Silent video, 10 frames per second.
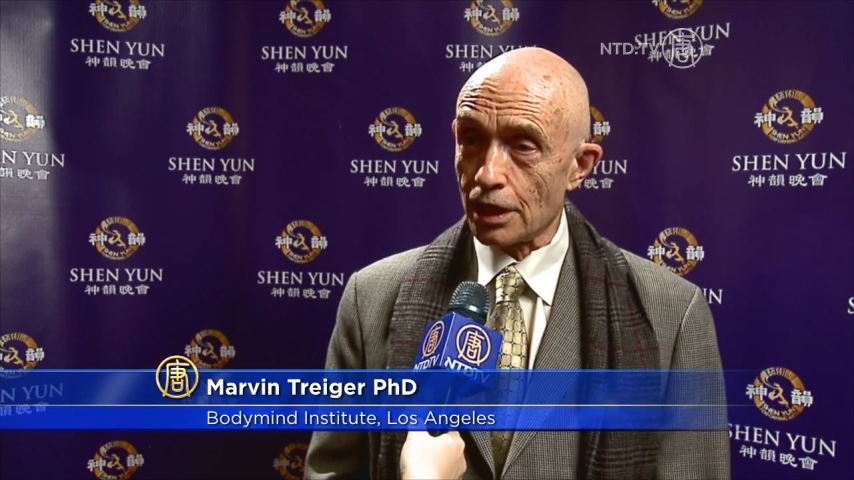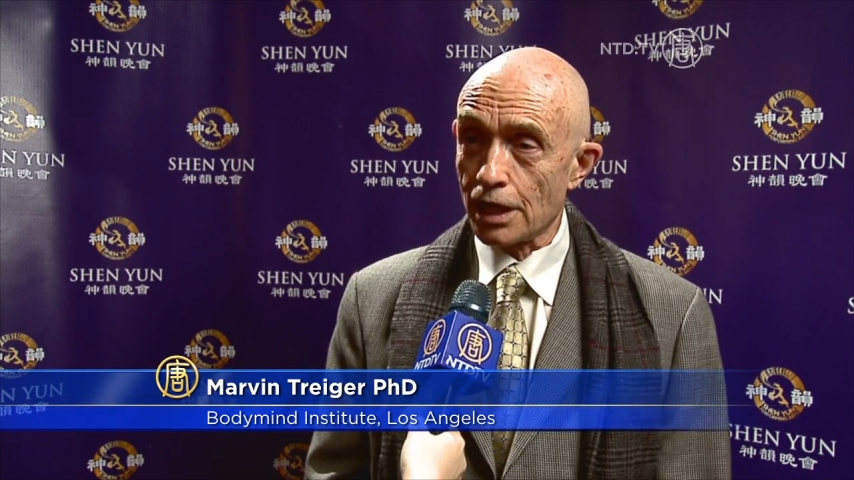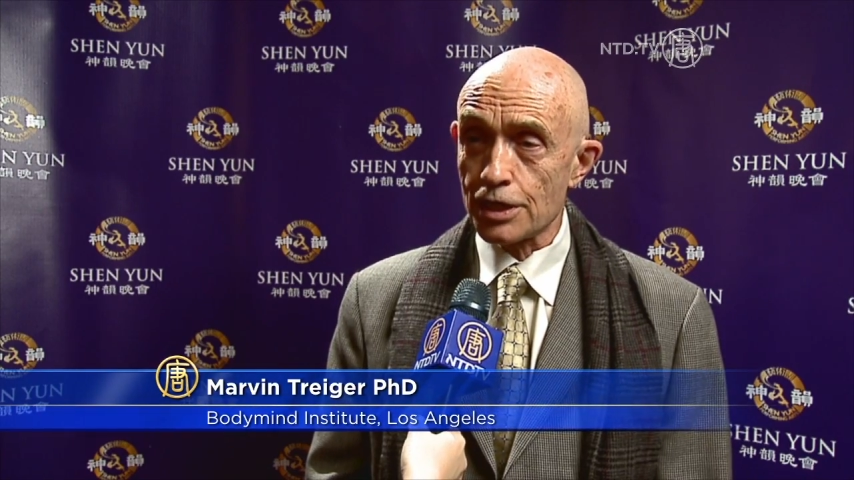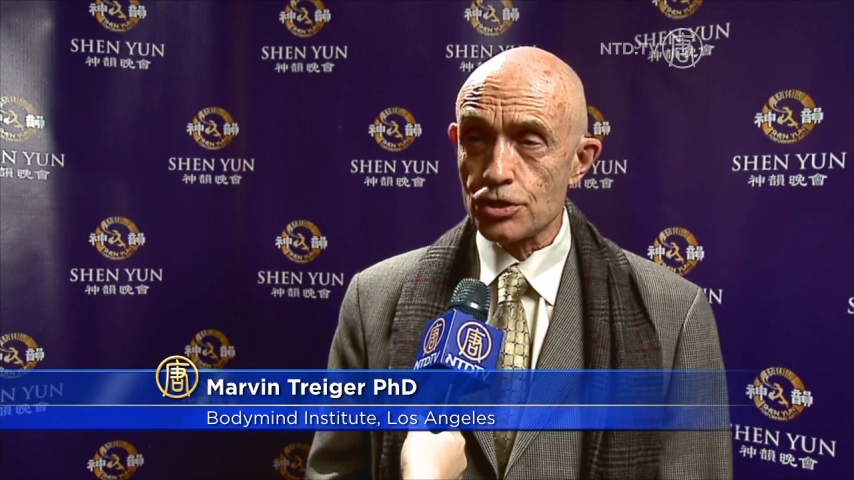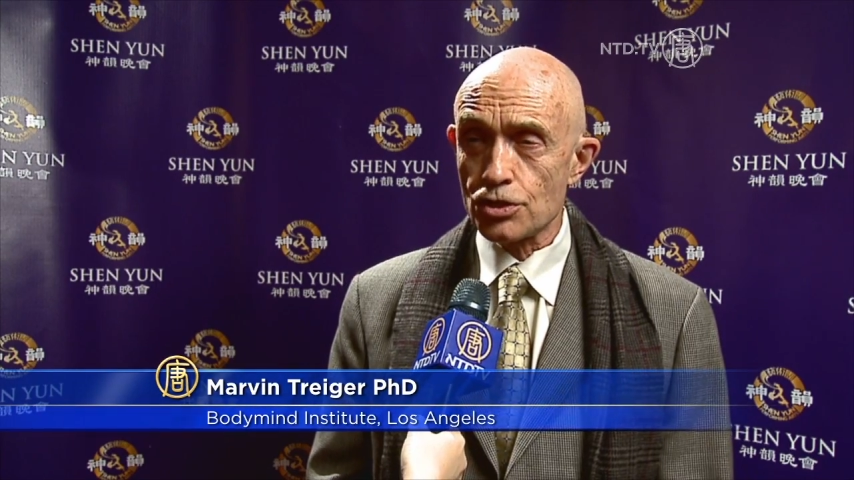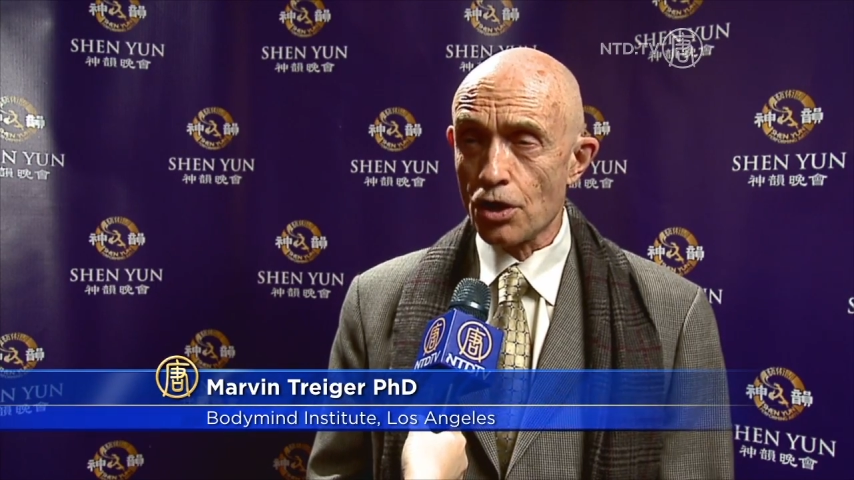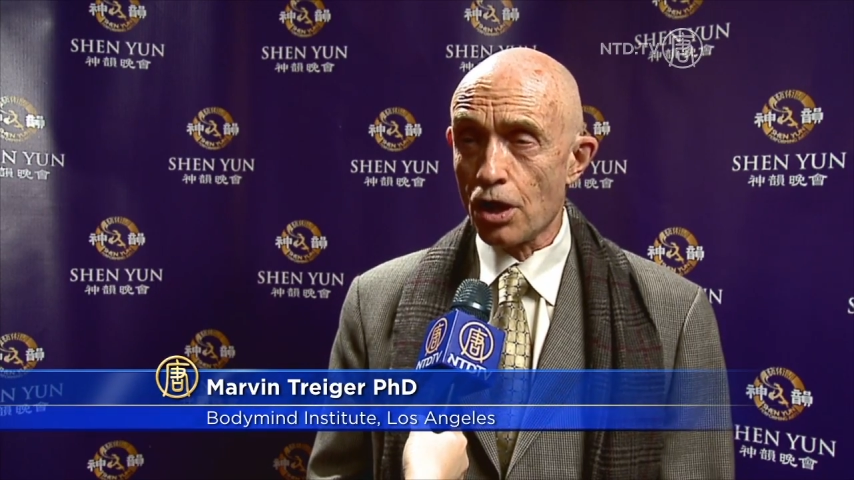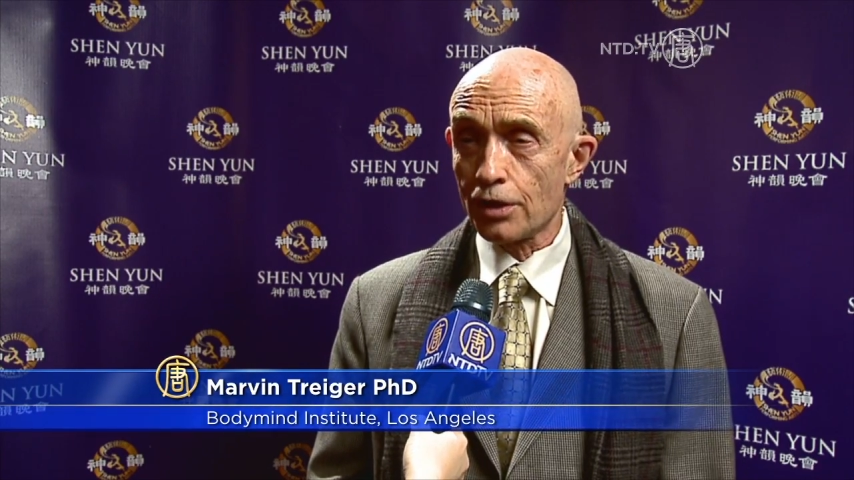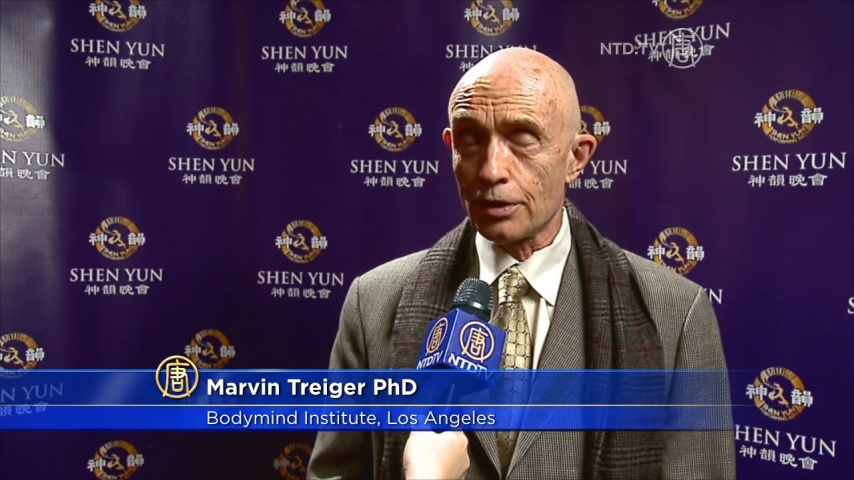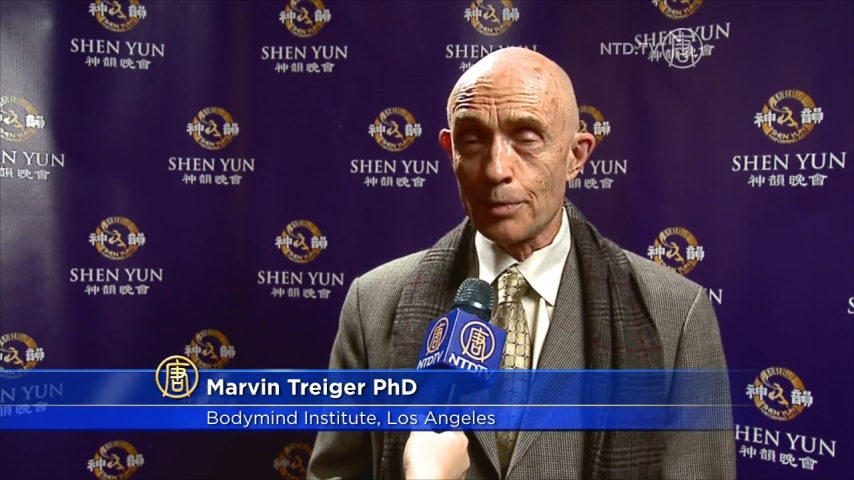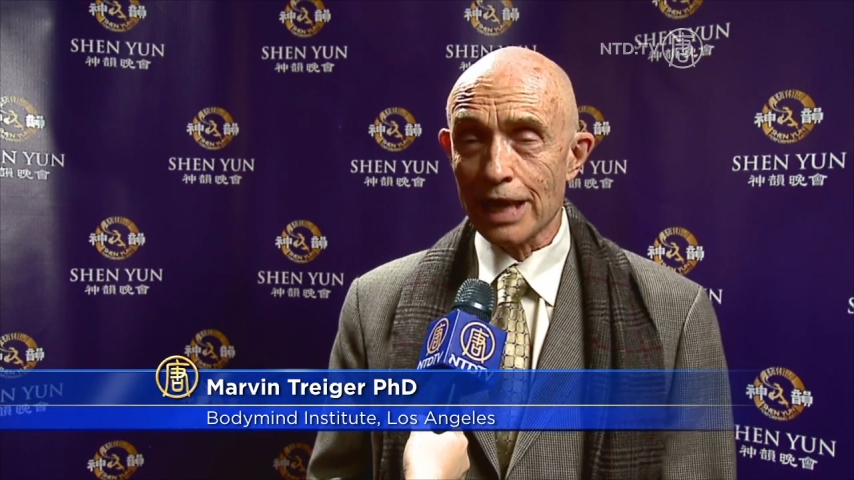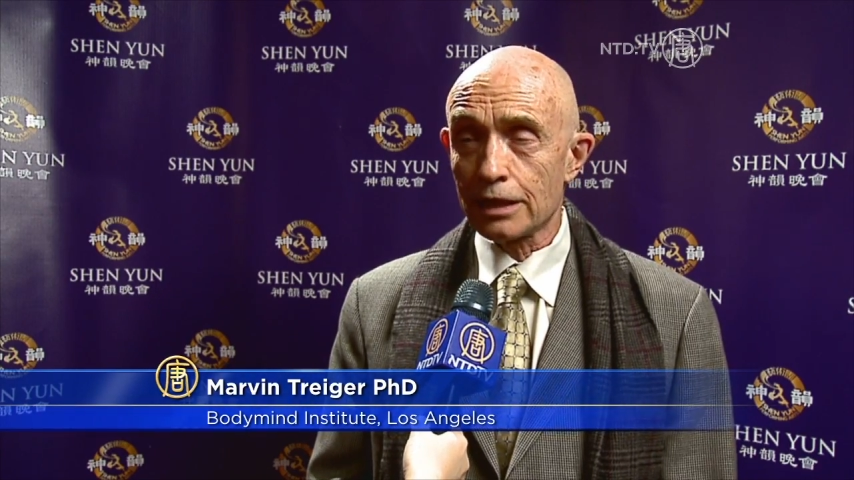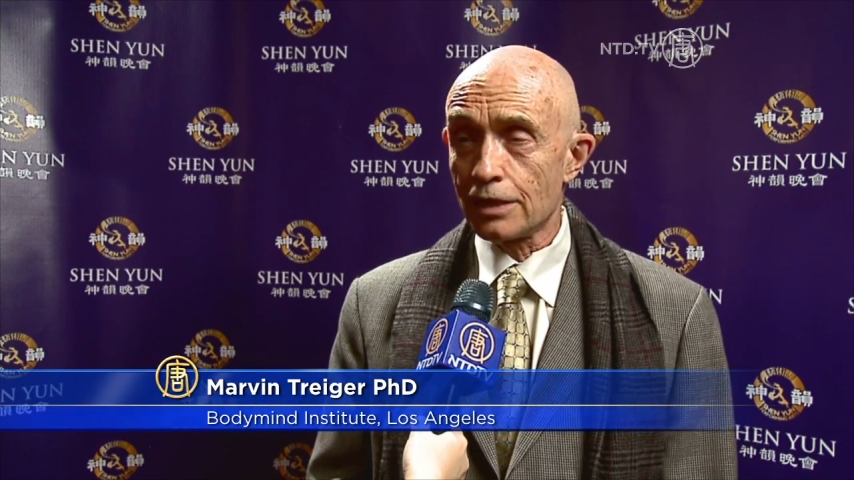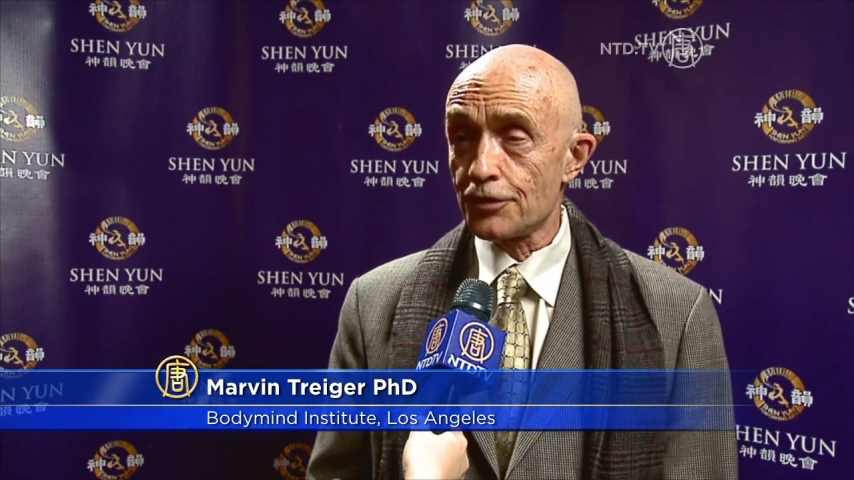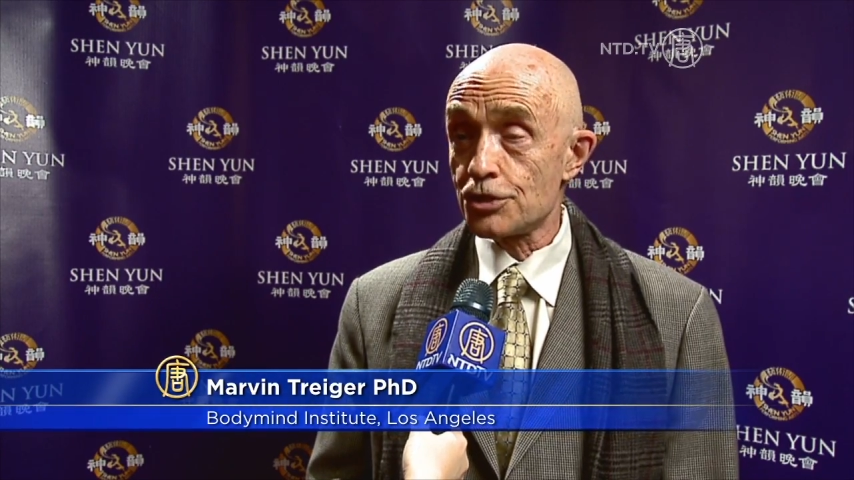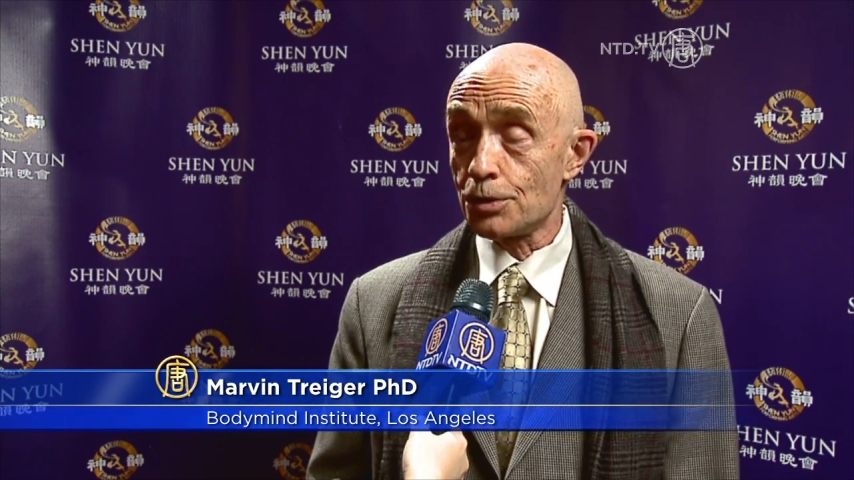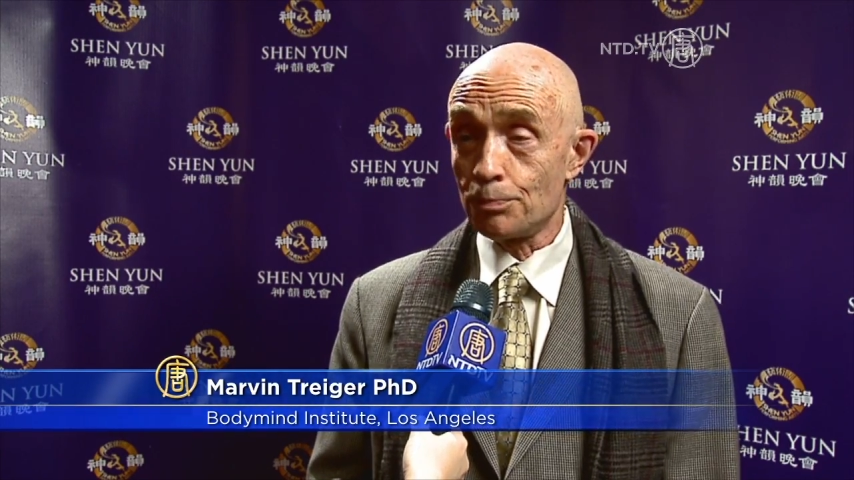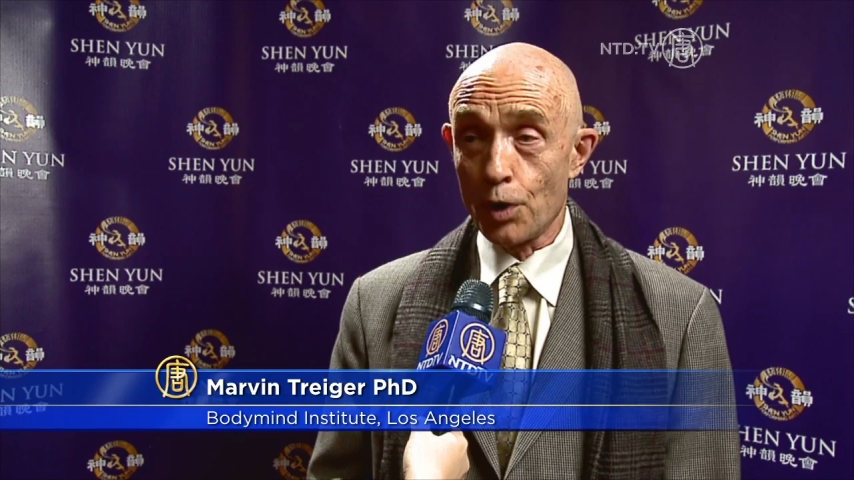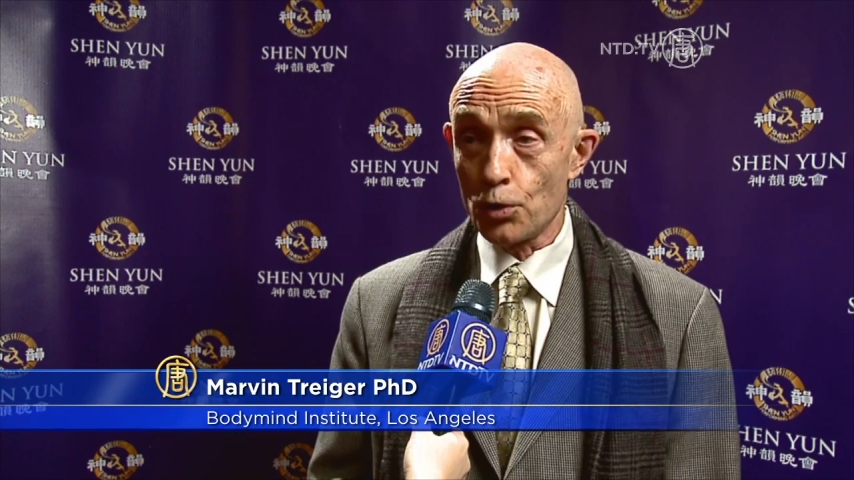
and I saw the magnificent